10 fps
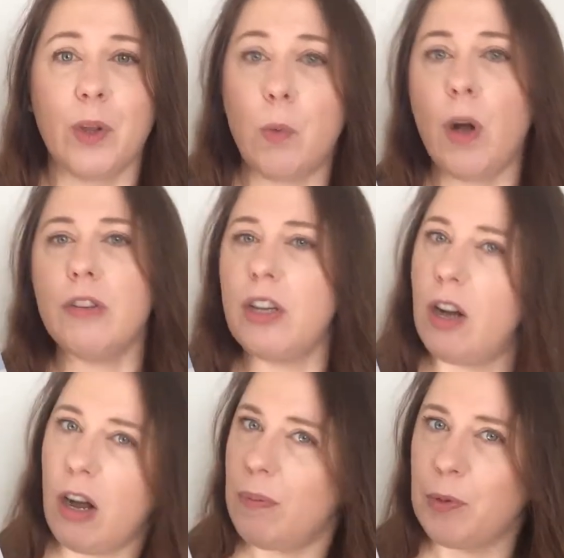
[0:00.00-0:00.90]
Walter
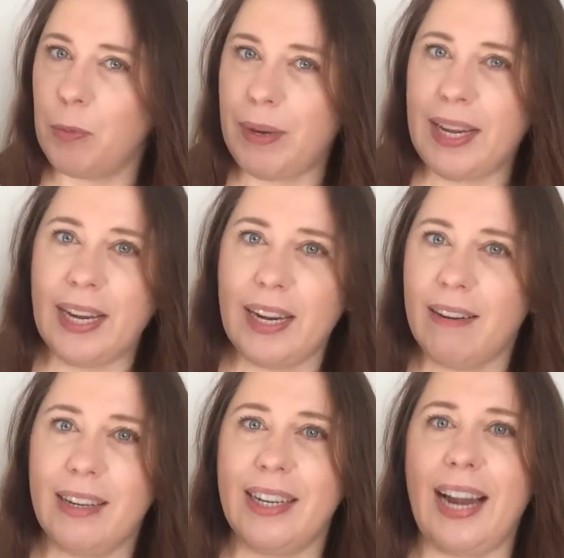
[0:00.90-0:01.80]
Hopps will be
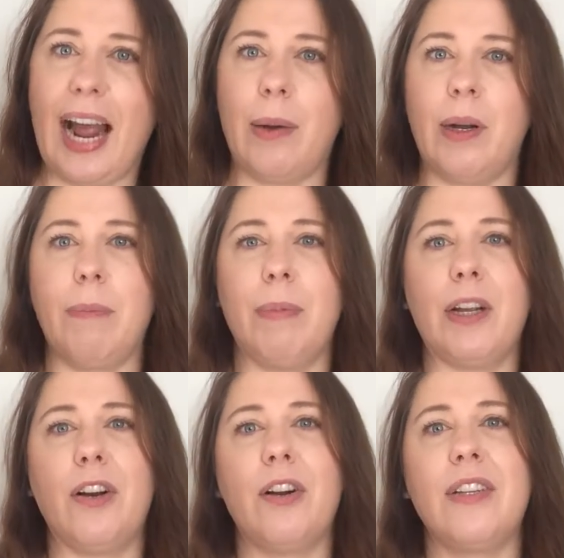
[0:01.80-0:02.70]
here in an hour,
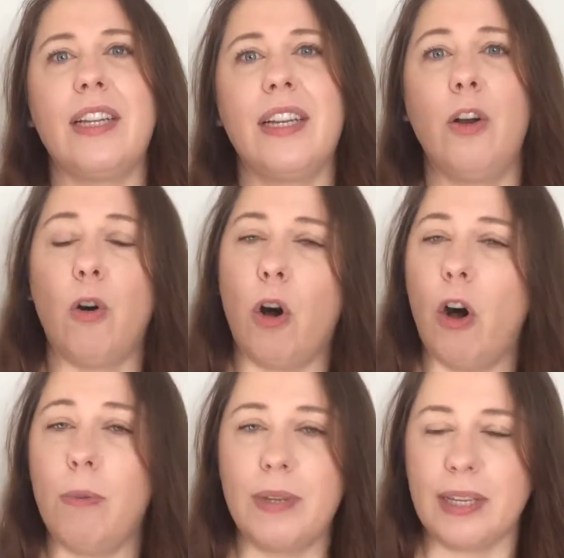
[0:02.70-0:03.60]
or
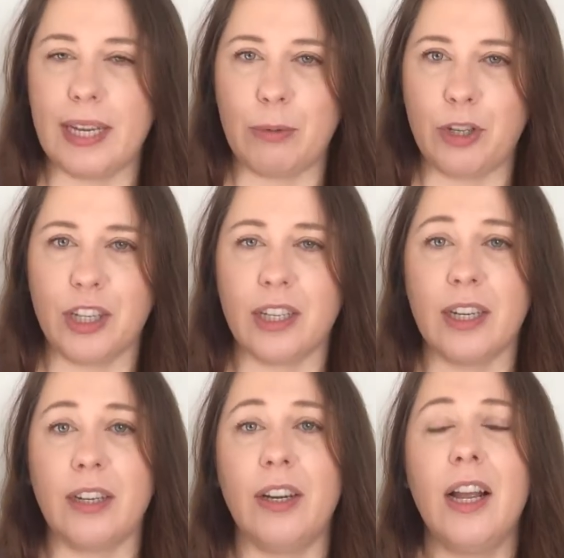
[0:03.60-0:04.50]
Hopps as he was just
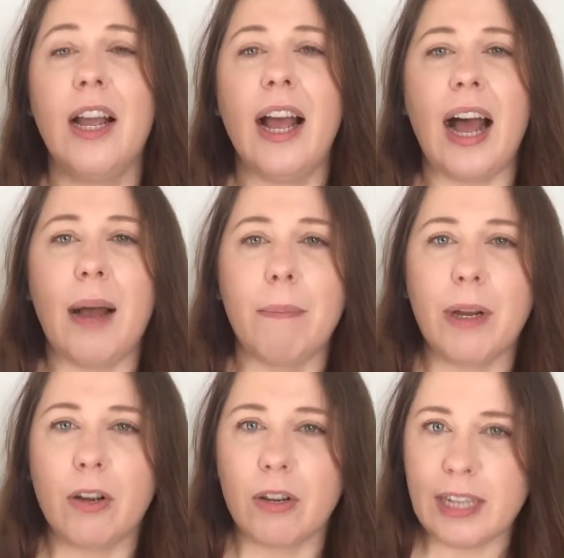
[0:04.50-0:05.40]
known,
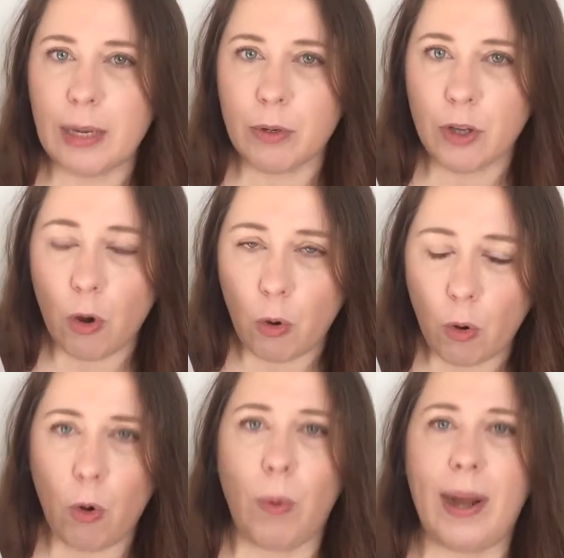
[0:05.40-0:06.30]
because he was
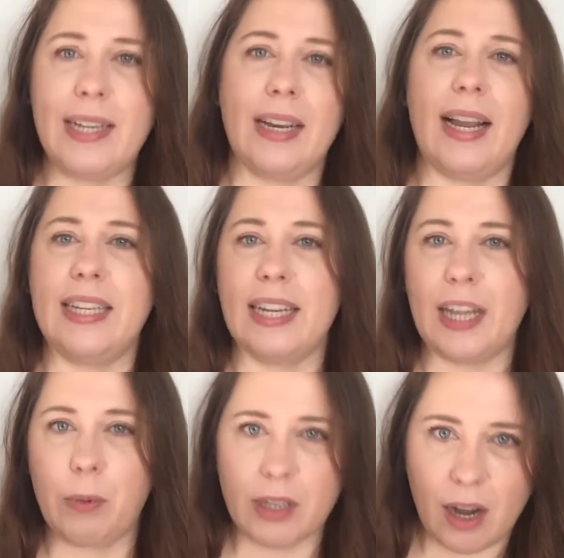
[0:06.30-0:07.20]
always late and
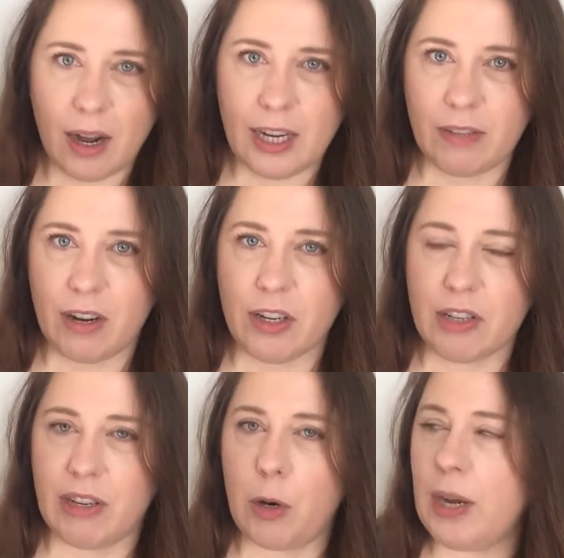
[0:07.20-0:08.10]
they were tired of
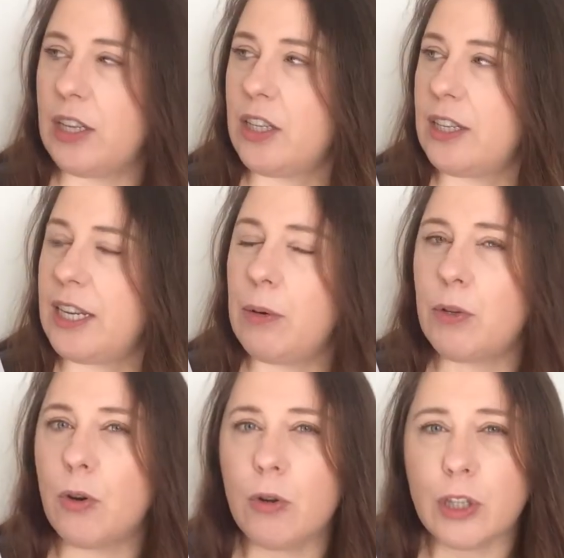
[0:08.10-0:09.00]
answering questions. He
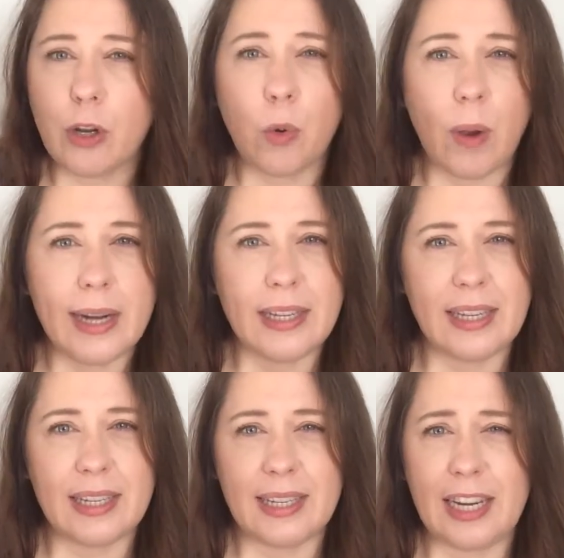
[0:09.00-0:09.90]
was also quite an
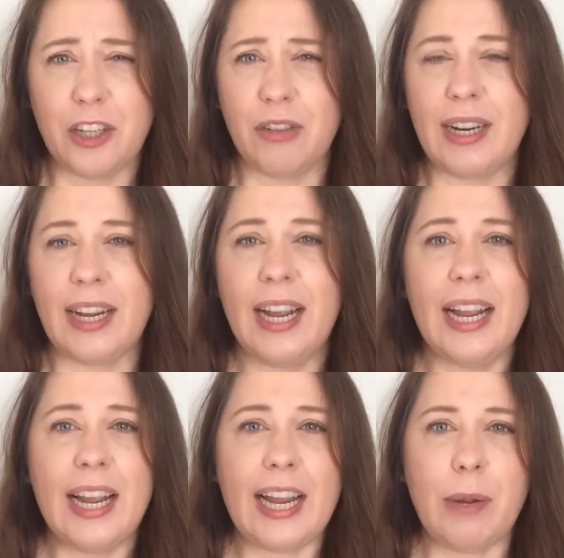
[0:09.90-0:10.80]
eccentric.
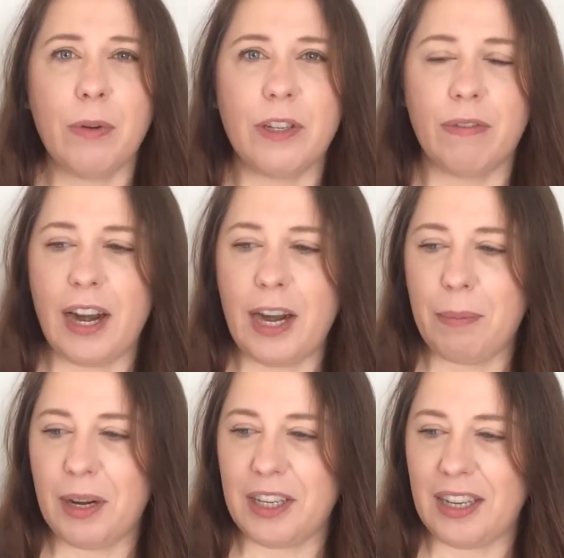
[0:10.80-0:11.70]
He was very
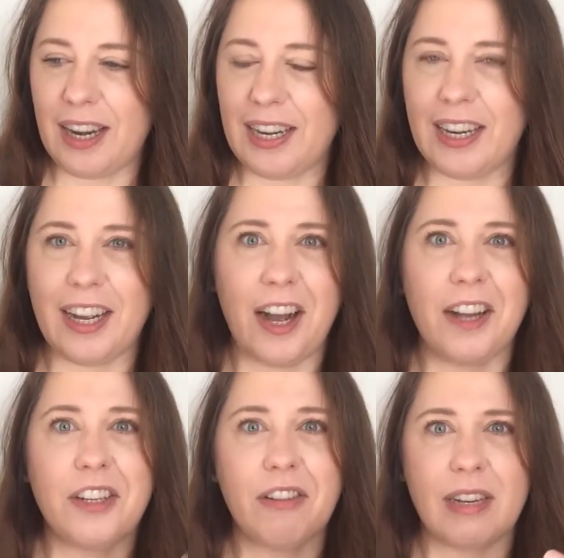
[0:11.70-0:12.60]
much like a
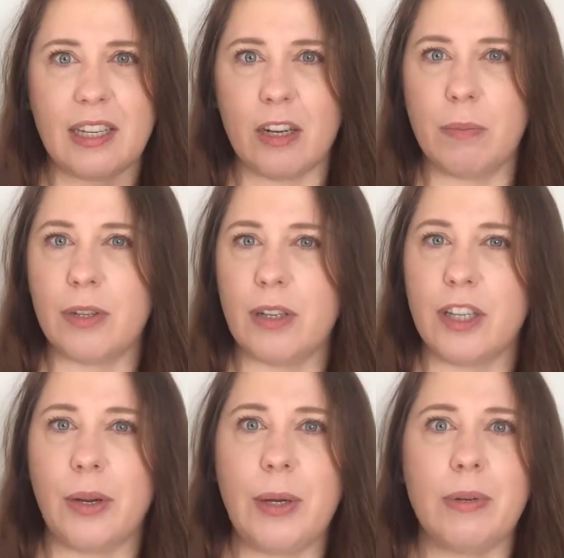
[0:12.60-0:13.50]
Hunter Thompson,
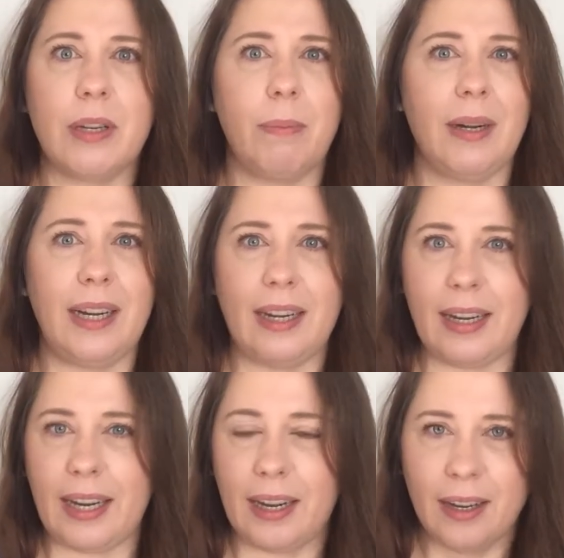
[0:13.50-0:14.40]
so he was
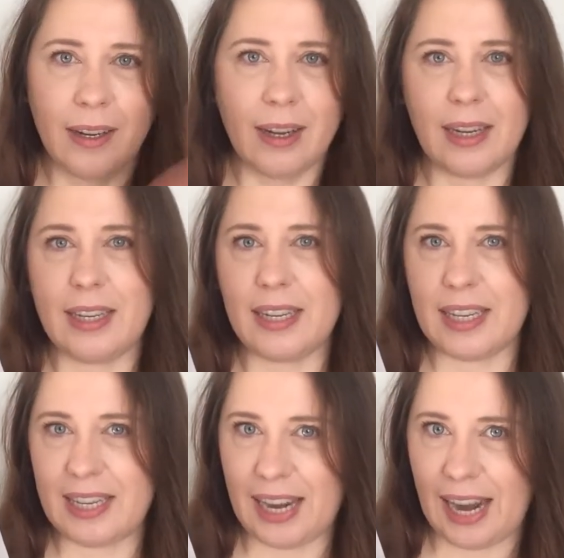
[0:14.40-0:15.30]
completely
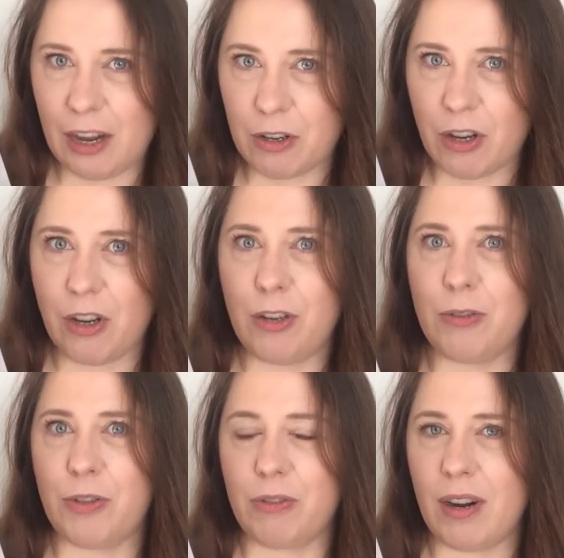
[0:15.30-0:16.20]
addicted to
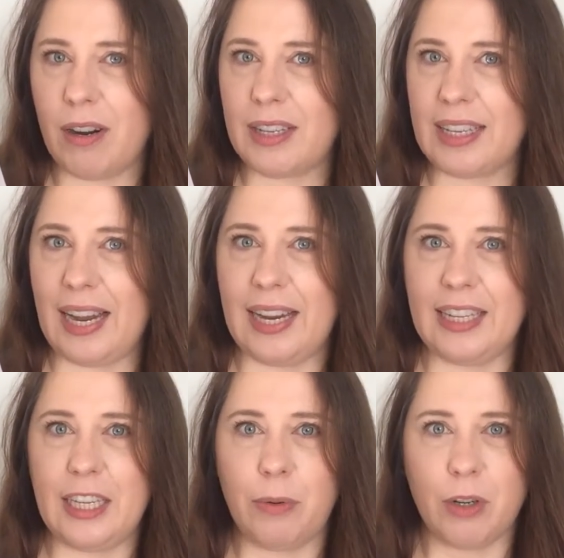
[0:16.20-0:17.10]
alcohol, drugs,
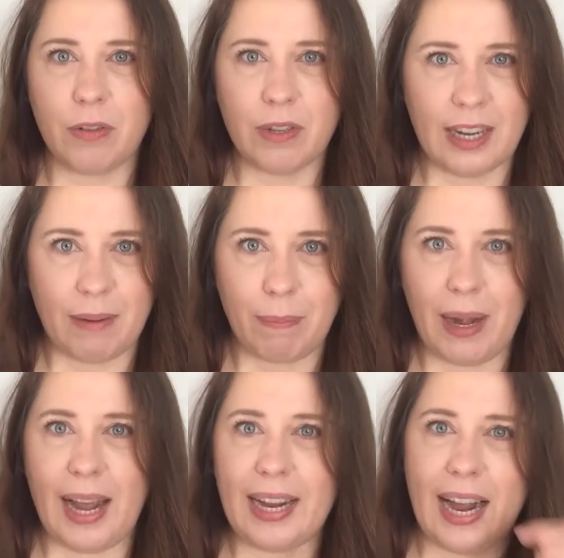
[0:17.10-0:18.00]
and he would often have
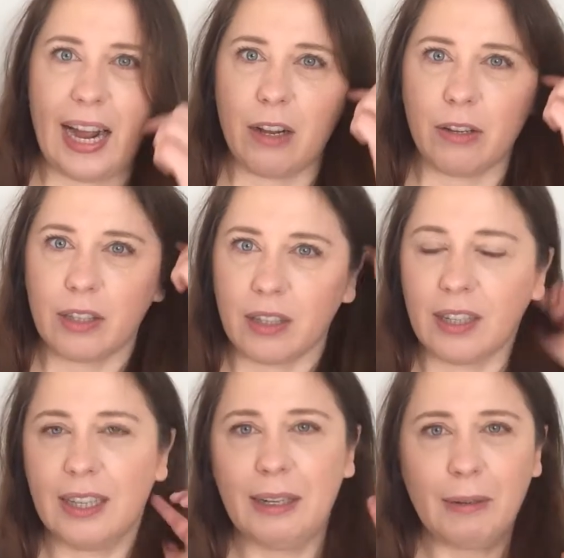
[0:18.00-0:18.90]
blackouts
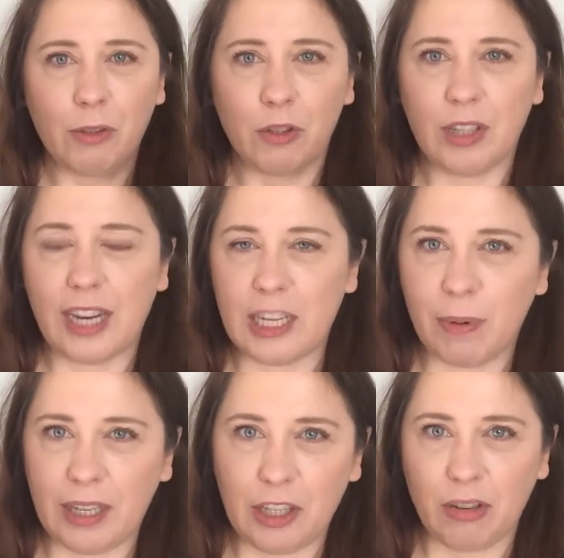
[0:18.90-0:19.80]
and
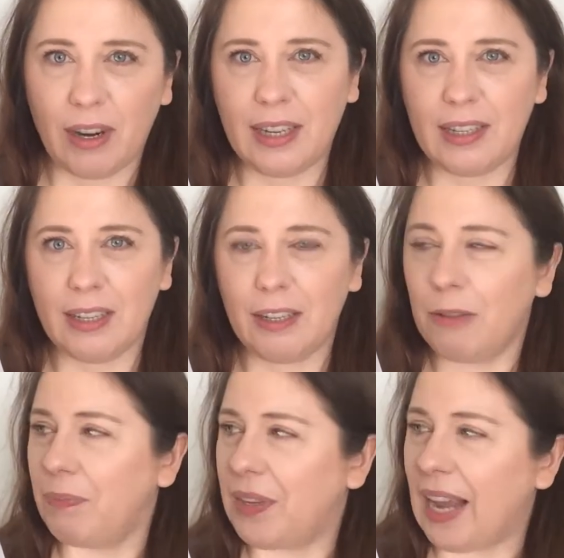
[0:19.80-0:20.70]
desperately trying
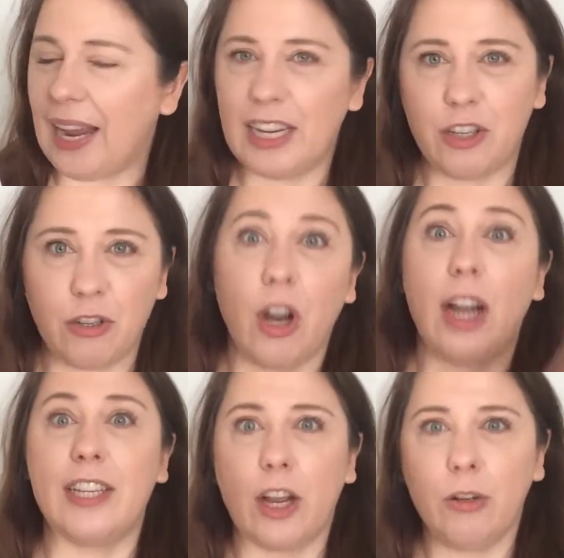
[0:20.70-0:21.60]
to get his
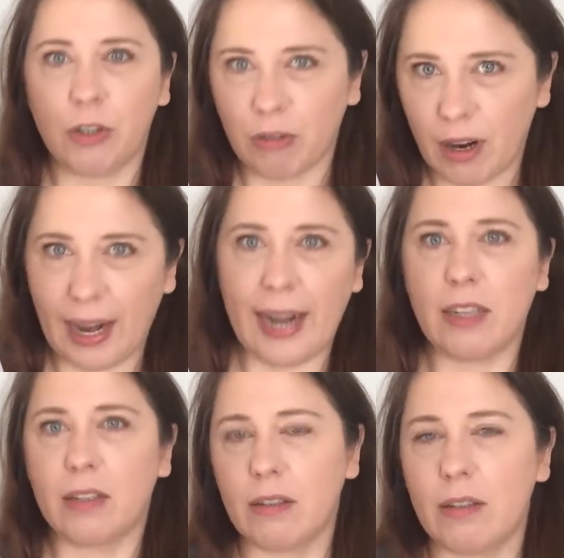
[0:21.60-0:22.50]
own
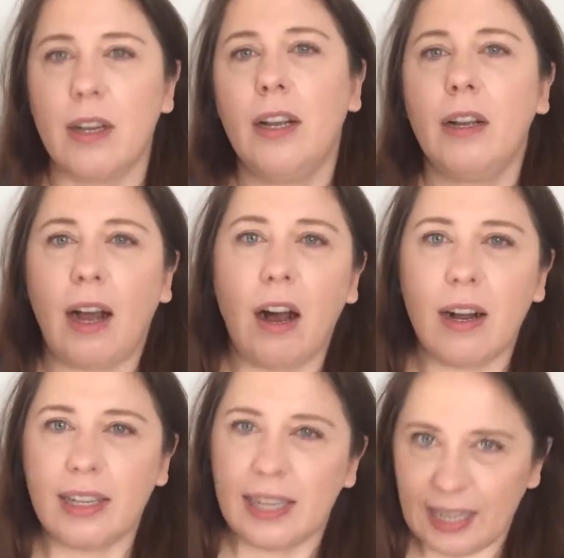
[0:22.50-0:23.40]
drug-addled
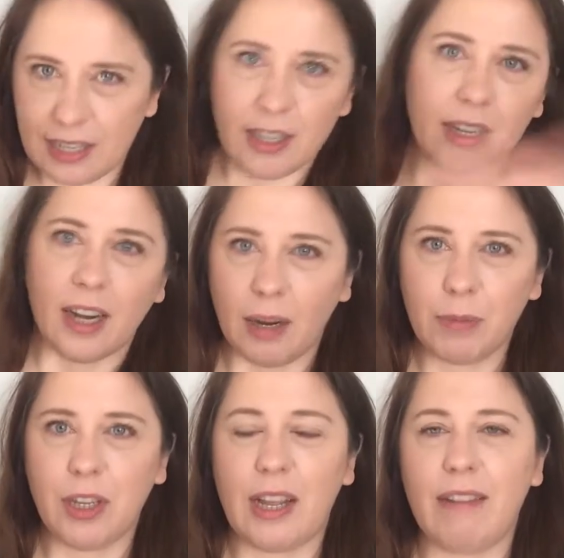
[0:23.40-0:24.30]
artists to
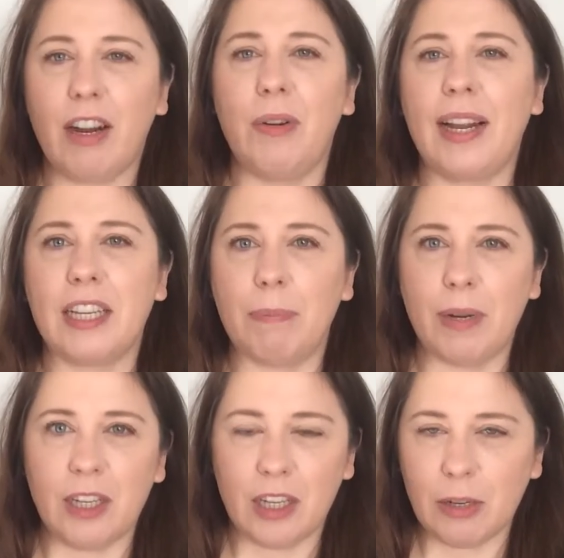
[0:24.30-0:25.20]
come to their own
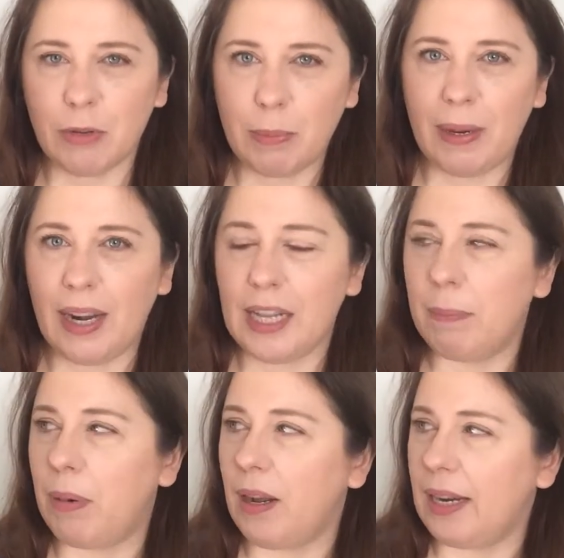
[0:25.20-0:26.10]
exhibitions. It was a bit like the
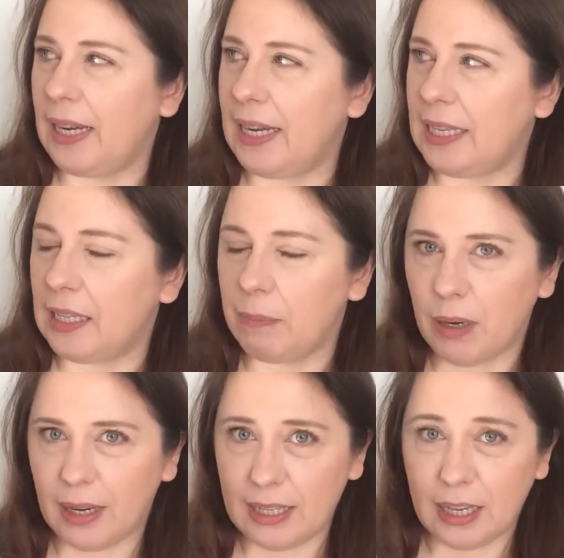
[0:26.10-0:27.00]
blind leading the
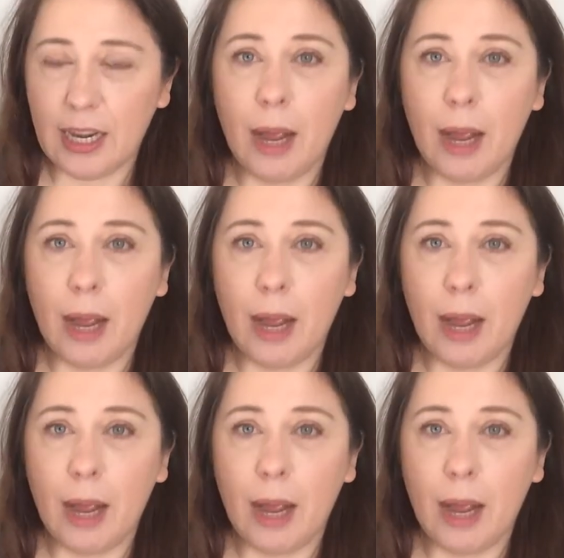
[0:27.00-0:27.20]
blind.